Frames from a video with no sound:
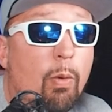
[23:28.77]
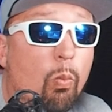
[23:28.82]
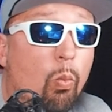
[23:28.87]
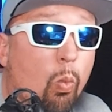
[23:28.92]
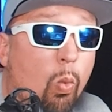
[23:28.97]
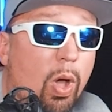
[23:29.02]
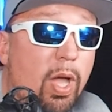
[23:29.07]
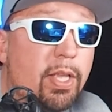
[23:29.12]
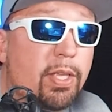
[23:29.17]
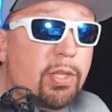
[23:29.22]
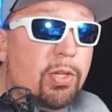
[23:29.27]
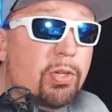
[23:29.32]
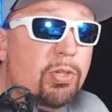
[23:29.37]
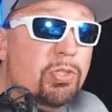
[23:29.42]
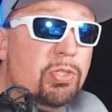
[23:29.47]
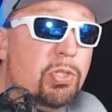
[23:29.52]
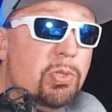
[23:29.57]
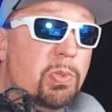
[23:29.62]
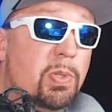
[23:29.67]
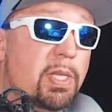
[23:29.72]
what you're
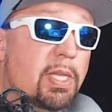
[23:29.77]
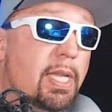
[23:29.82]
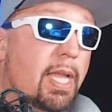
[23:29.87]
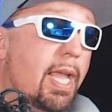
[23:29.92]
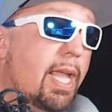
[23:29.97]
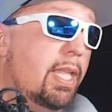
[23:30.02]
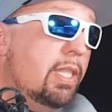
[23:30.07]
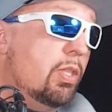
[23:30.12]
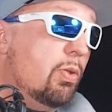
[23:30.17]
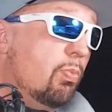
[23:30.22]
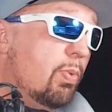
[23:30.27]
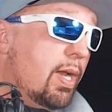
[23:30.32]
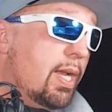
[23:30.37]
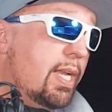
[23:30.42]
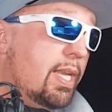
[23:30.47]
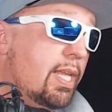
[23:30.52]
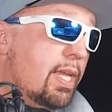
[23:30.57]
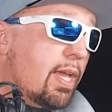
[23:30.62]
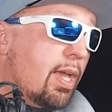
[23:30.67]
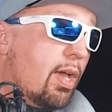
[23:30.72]
doing in the
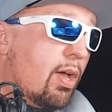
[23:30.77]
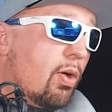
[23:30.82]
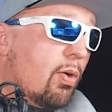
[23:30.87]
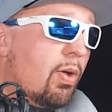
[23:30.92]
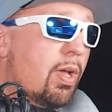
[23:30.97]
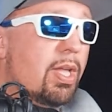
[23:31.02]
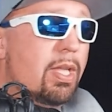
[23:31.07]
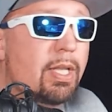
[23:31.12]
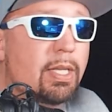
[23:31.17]
radio,